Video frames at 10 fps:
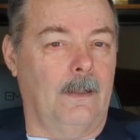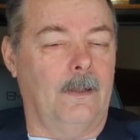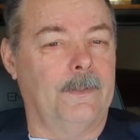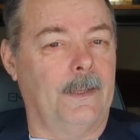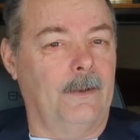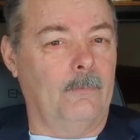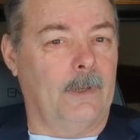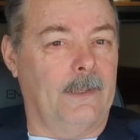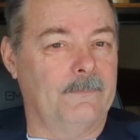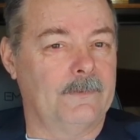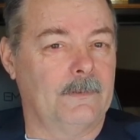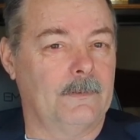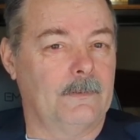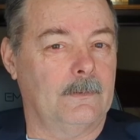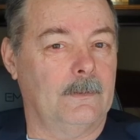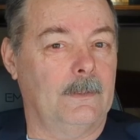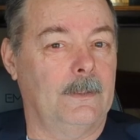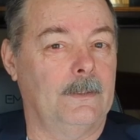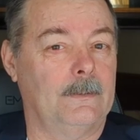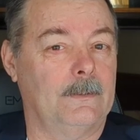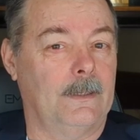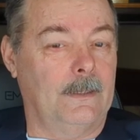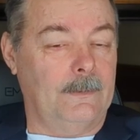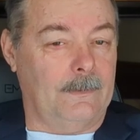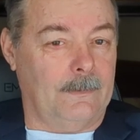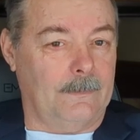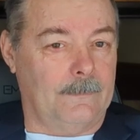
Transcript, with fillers: on the airwaves in Canada.